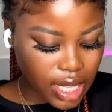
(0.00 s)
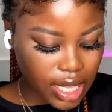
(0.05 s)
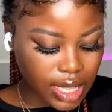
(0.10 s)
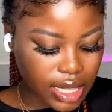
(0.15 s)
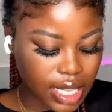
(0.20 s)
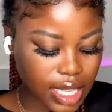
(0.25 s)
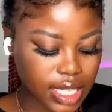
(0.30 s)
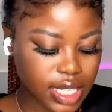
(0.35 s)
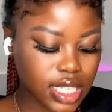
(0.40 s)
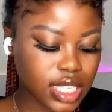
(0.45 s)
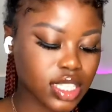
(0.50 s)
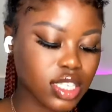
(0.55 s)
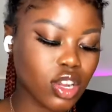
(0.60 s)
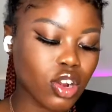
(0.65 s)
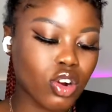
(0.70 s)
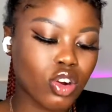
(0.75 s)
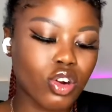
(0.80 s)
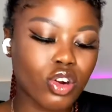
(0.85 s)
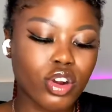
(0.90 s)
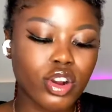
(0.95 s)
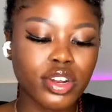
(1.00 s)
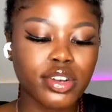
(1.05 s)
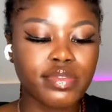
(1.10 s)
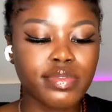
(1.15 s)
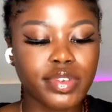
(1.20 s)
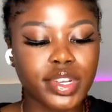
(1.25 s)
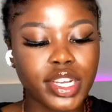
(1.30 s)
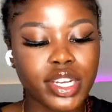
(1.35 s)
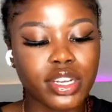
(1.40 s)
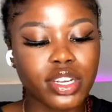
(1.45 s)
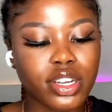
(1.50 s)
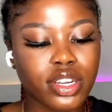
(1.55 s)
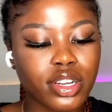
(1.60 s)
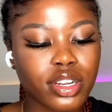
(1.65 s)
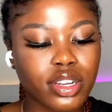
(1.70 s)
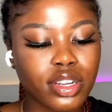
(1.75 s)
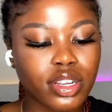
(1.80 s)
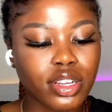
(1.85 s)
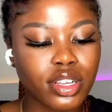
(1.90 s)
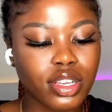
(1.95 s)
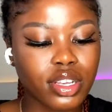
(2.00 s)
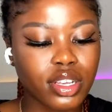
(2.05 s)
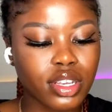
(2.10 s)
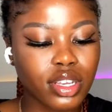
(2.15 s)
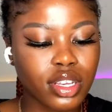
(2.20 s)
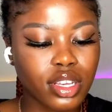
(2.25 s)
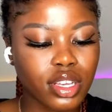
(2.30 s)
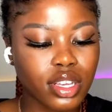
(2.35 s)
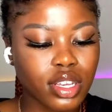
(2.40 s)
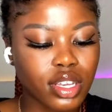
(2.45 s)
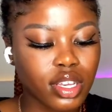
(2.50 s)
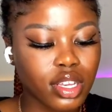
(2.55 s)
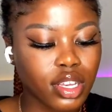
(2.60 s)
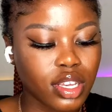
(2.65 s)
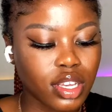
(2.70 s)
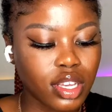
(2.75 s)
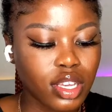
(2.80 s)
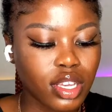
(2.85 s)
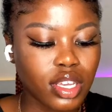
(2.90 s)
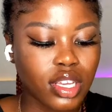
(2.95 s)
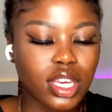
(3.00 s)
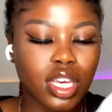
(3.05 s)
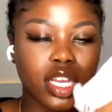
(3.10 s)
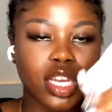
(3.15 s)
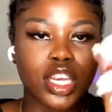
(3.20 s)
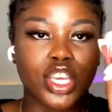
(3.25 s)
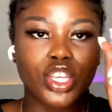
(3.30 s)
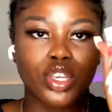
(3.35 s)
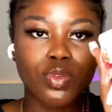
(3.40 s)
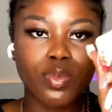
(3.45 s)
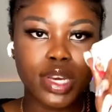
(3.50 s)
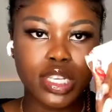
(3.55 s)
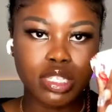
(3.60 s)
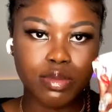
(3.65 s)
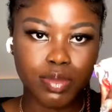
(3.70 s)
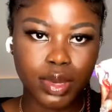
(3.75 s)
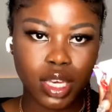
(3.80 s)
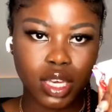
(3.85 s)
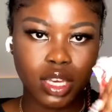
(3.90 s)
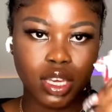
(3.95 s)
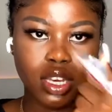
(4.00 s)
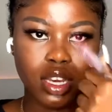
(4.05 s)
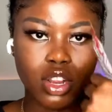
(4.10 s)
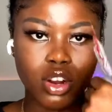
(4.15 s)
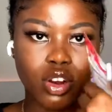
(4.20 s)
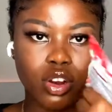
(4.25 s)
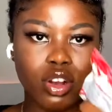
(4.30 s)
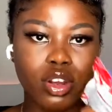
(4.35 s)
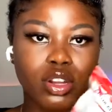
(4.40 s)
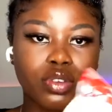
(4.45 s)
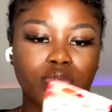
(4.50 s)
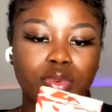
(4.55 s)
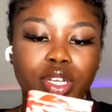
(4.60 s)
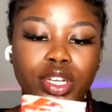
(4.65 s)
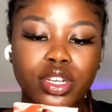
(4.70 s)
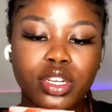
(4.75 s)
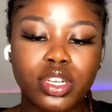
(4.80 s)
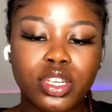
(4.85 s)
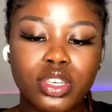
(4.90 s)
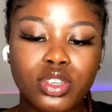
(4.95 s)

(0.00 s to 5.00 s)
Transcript: This is a card reader and a USB. A card reader and a